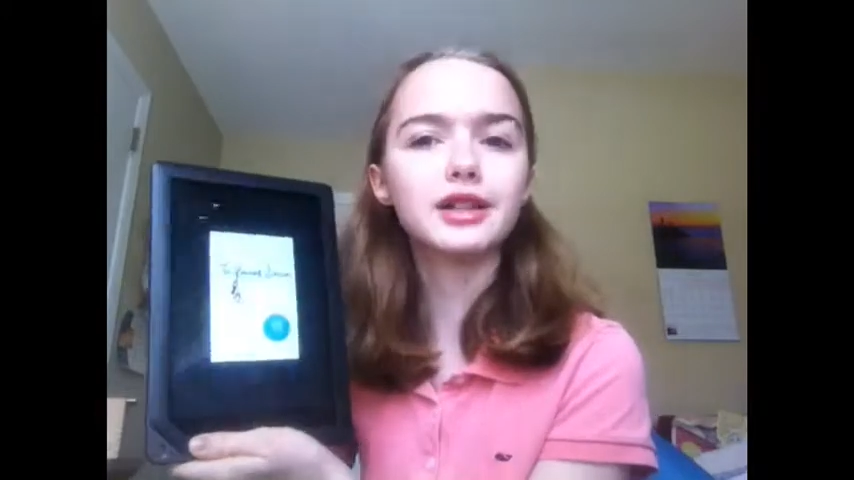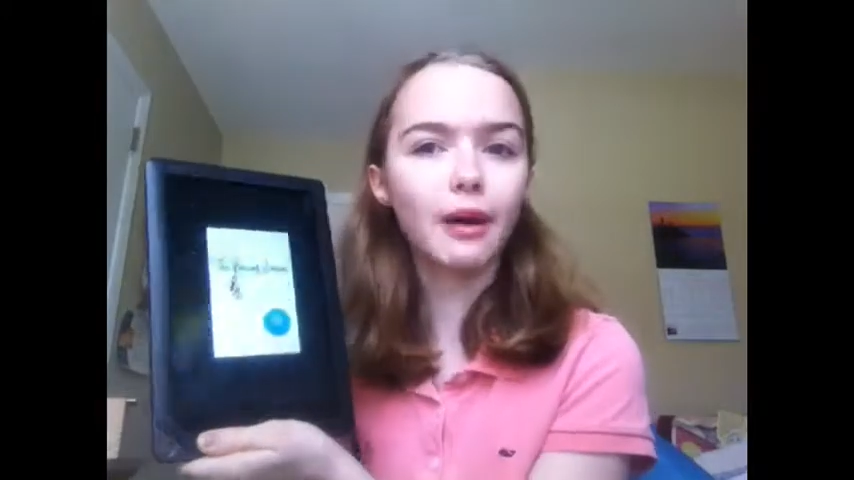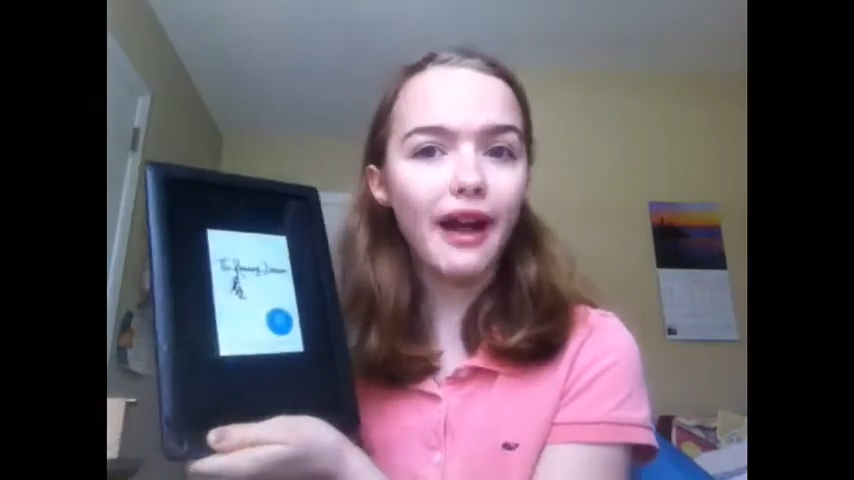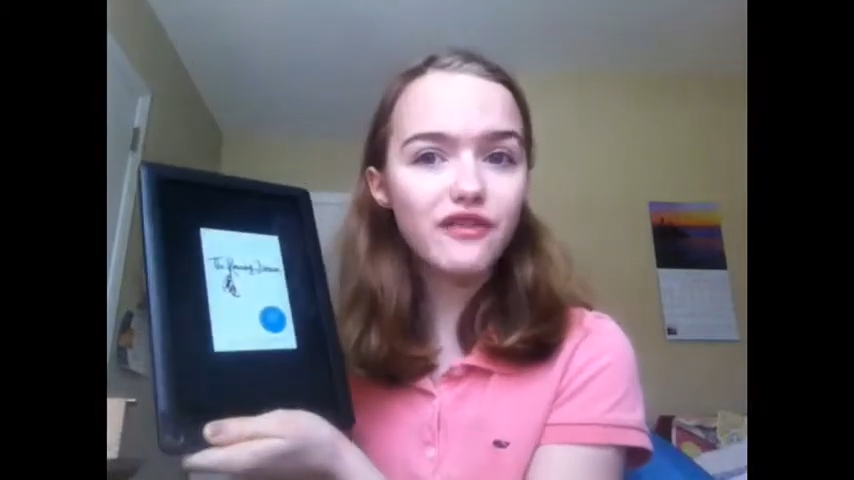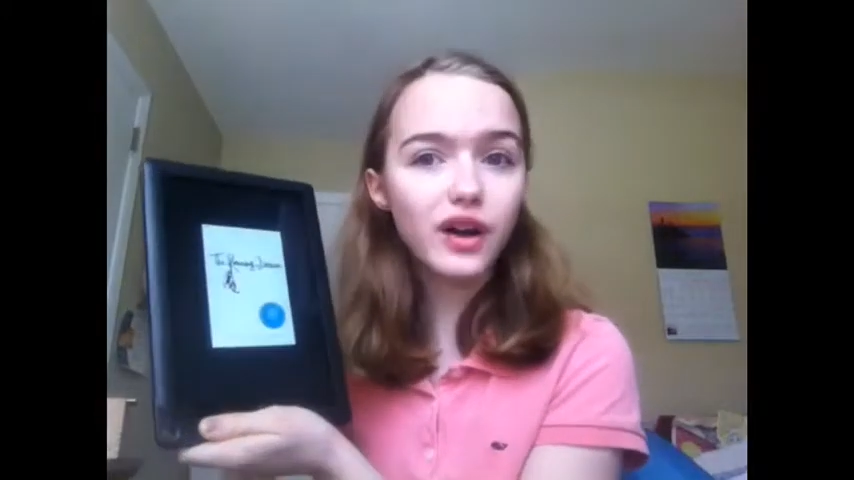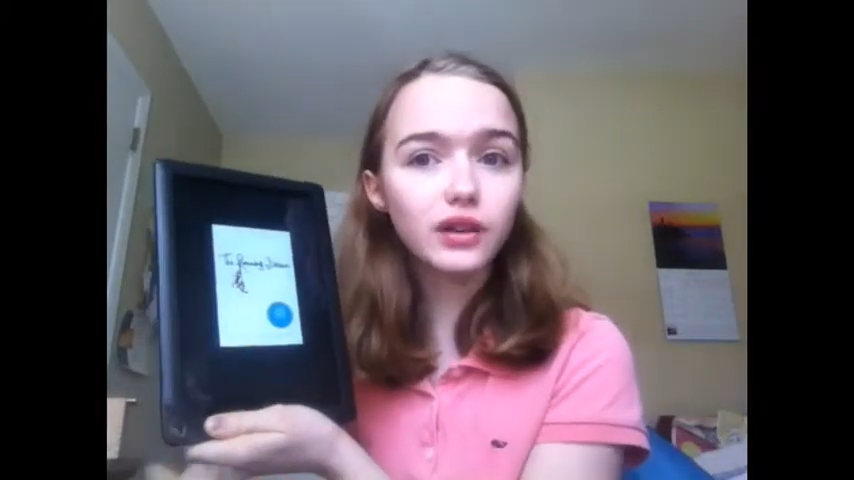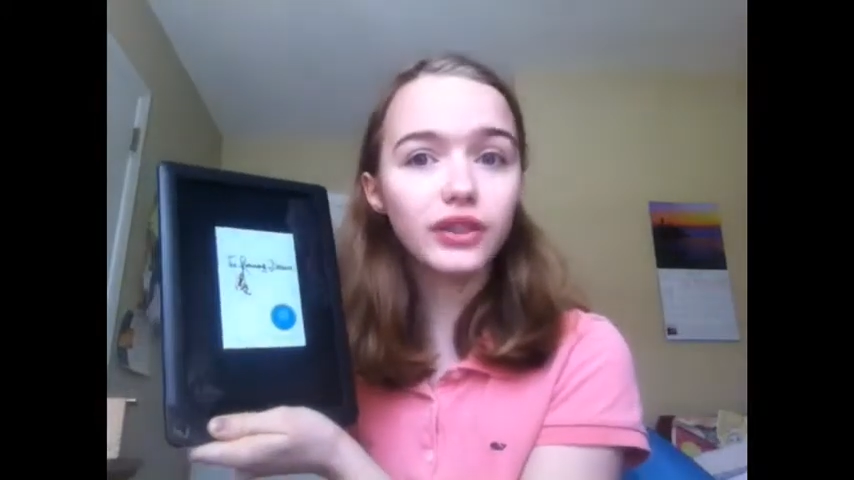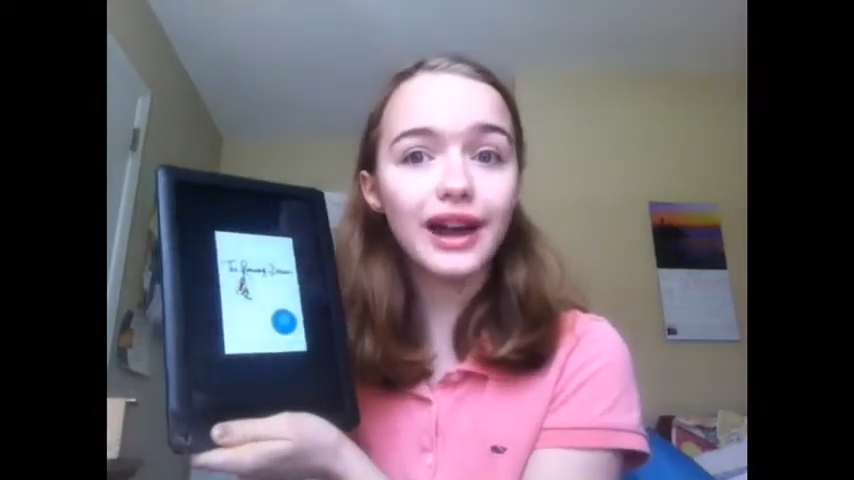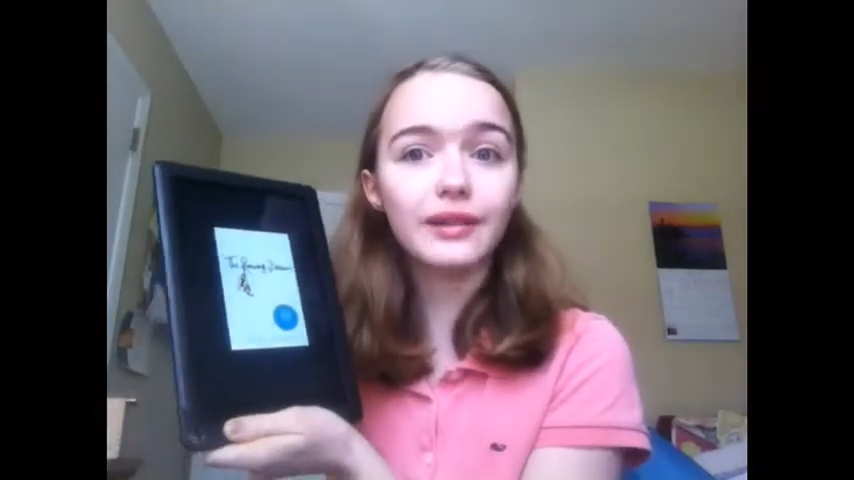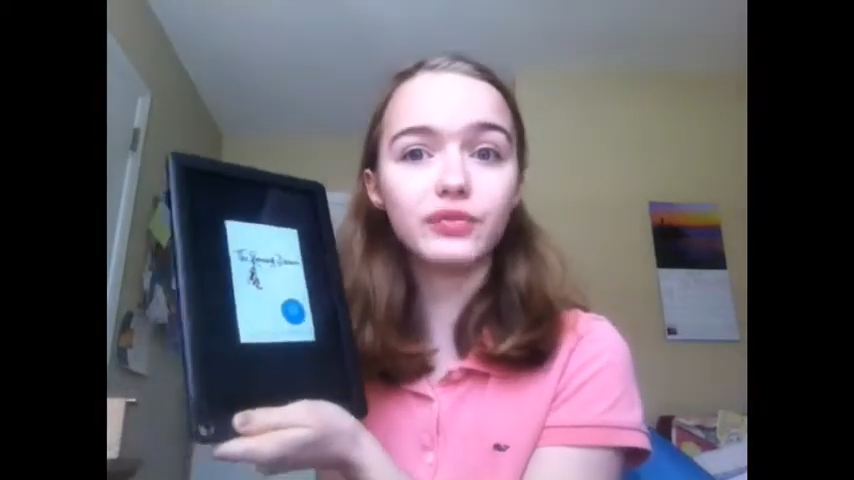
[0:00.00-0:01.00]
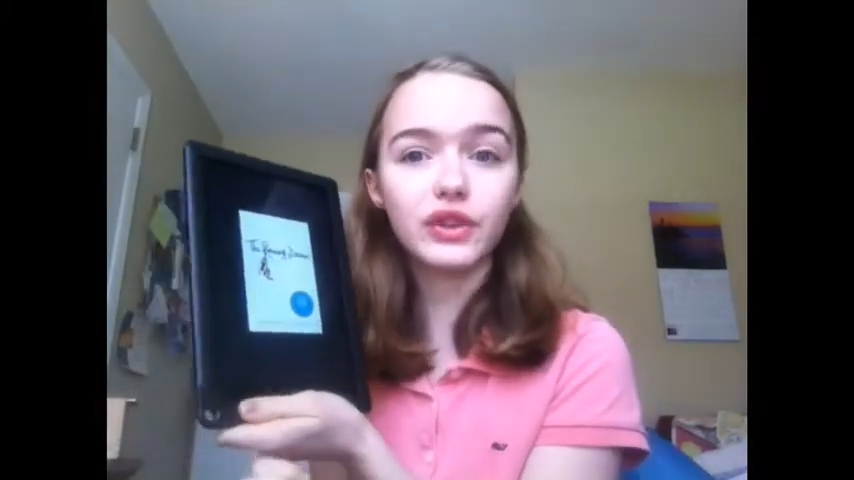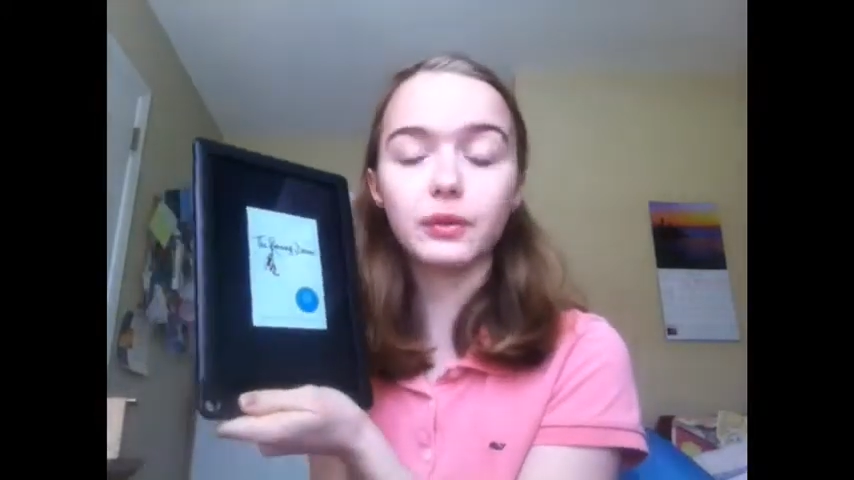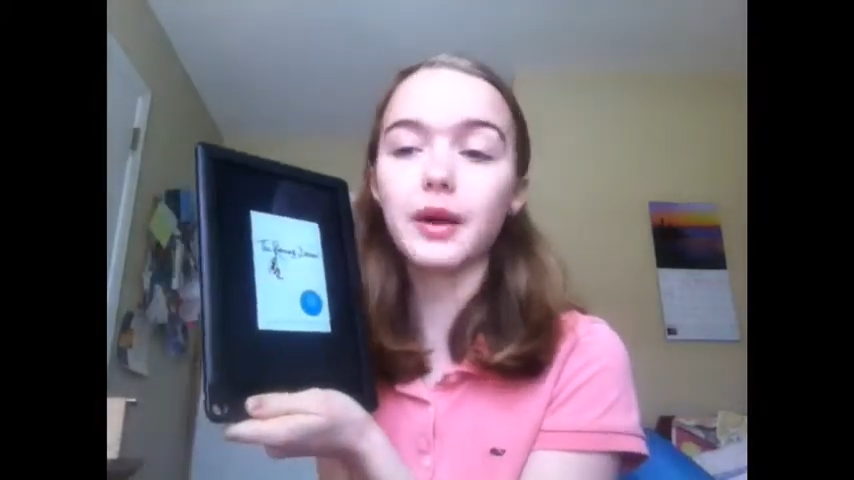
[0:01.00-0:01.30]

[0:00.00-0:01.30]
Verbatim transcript: So I felt that the